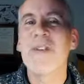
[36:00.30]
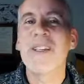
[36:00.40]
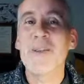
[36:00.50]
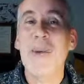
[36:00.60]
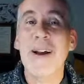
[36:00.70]

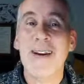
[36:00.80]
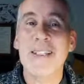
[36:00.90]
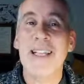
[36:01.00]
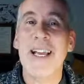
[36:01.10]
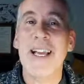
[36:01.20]
This is why I
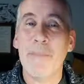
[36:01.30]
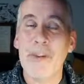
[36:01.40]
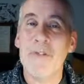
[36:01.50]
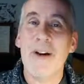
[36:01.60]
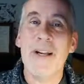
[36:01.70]
say
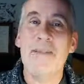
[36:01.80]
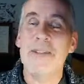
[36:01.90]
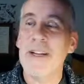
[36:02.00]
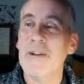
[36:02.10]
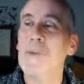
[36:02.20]
put the right,
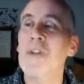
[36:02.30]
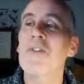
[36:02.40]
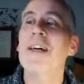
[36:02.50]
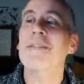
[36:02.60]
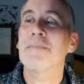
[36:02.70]
you know, put the
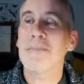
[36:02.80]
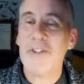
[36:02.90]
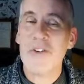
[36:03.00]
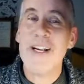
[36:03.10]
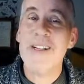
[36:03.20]
right
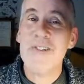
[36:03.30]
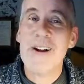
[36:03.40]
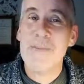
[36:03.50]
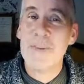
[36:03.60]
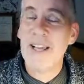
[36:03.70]
tree in the
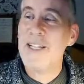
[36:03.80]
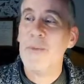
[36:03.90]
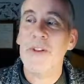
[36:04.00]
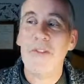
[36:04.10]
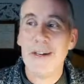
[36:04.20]
right
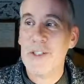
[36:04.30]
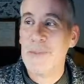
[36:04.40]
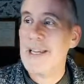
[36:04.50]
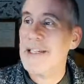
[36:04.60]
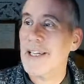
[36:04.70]
place with the right
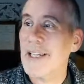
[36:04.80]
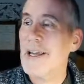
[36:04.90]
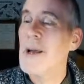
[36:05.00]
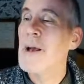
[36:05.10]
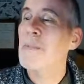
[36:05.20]
spacing
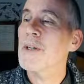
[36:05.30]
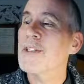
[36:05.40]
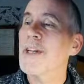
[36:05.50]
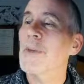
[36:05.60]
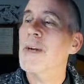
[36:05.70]

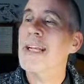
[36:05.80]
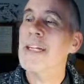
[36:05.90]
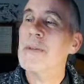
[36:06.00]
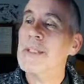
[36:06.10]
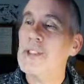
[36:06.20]
because you don't want to
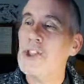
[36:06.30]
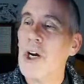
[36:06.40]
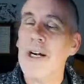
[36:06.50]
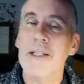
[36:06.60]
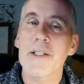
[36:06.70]
end up with a
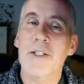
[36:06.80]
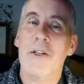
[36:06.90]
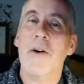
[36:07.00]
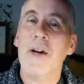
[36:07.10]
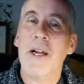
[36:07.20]
giant
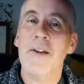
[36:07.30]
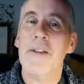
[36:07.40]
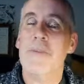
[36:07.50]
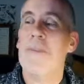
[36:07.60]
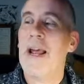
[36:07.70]
sequoia
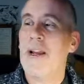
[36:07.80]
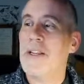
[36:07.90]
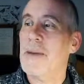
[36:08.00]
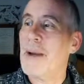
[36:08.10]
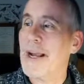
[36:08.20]
at the back
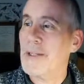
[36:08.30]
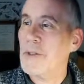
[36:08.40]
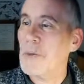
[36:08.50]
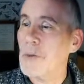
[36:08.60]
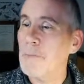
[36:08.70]
of your back
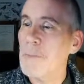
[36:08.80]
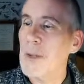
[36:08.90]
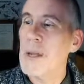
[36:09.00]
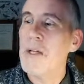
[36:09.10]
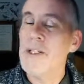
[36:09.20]
door.
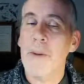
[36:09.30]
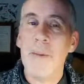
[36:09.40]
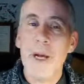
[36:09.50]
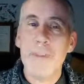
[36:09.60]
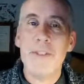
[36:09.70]
So
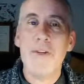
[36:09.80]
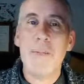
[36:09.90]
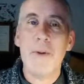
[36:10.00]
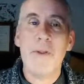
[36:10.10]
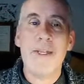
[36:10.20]

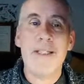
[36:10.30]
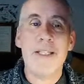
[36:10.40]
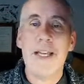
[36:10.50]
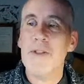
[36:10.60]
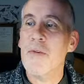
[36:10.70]
purposefully put
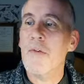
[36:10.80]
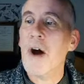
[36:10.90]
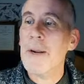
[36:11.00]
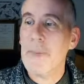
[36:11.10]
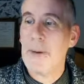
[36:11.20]
things in the
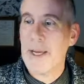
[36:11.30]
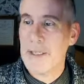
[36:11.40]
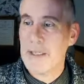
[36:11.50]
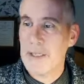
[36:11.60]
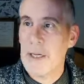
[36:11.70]
right
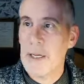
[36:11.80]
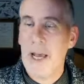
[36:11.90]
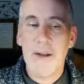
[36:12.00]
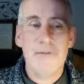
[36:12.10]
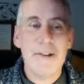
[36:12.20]
place.
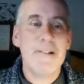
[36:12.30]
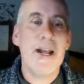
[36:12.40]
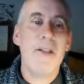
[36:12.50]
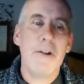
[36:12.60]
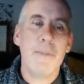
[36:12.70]
And figuring
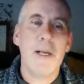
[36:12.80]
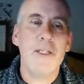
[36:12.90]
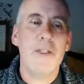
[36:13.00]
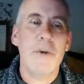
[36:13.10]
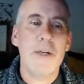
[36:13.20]
out the right
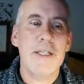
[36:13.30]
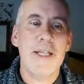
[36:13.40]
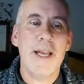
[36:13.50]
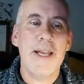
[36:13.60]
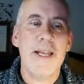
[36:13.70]
place is
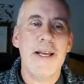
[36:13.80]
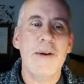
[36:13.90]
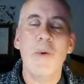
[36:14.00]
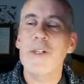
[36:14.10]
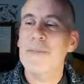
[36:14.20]
always a uh,
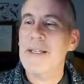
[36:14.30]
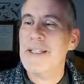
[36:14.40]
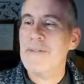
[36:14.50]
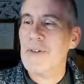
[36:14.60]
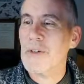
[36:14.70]
always a bit
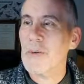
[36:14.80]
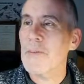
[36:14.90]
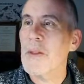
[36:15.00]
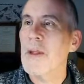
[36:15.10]
difficult.